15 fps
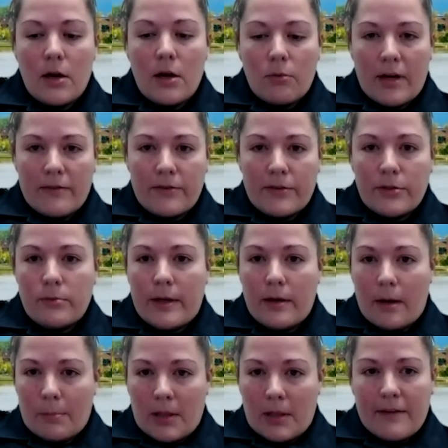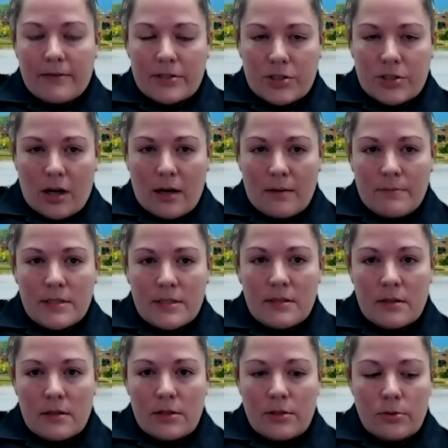Whenever you apply for jobs,
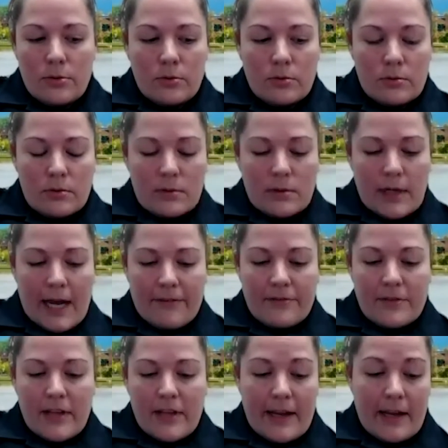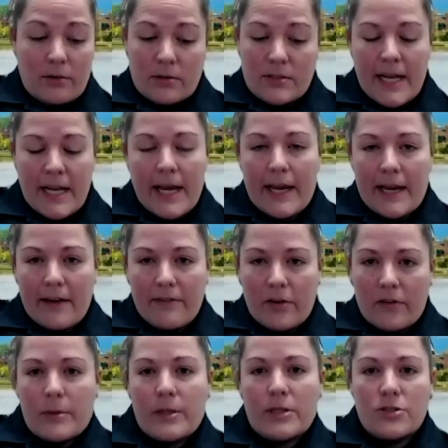it'll say, have you
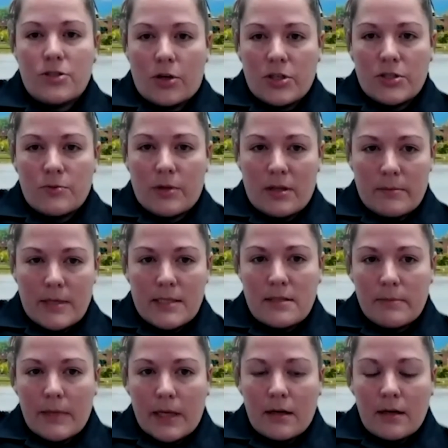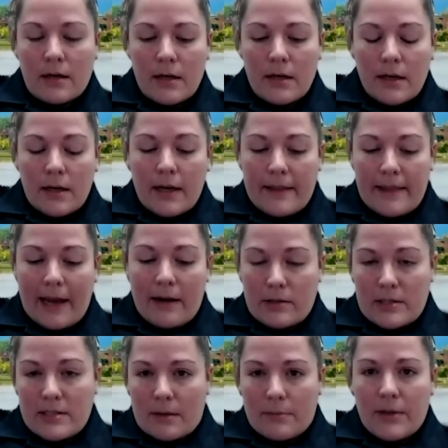ever been charged with a misdemeanor? And that
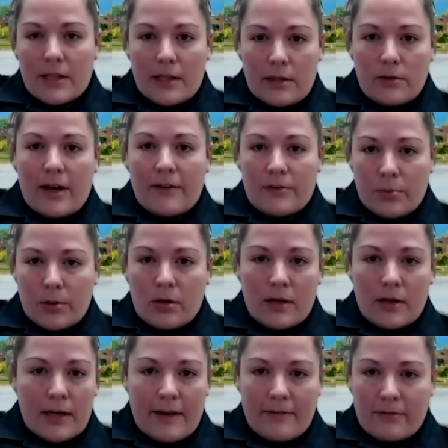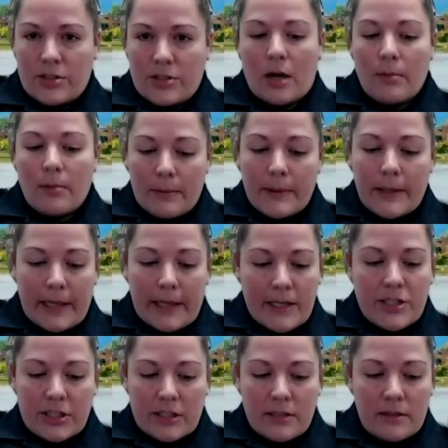is something that you'll have to put on every job
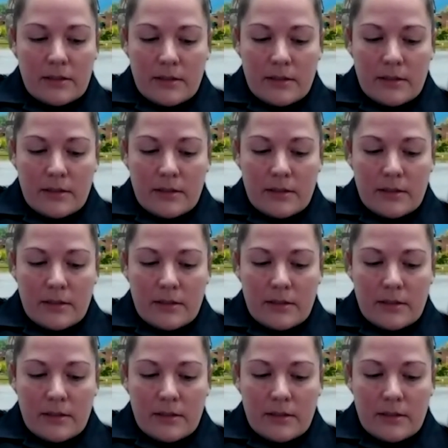application.